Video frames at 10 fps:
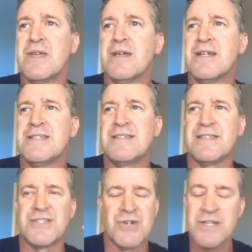Because it's
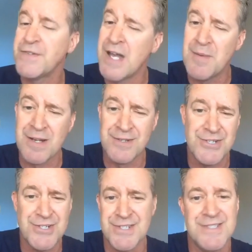the strange phenomenon in
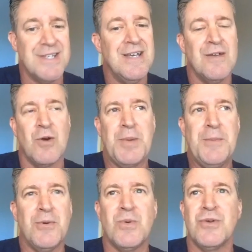churches where
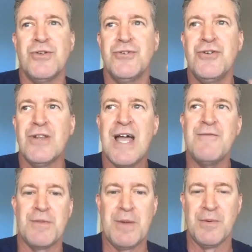you'll do
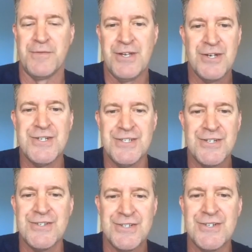life with people for years and
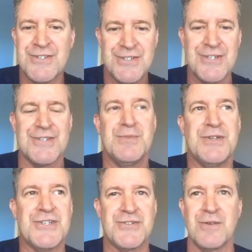years and years and years and
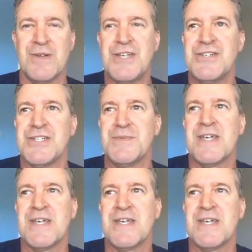build these strong relationships,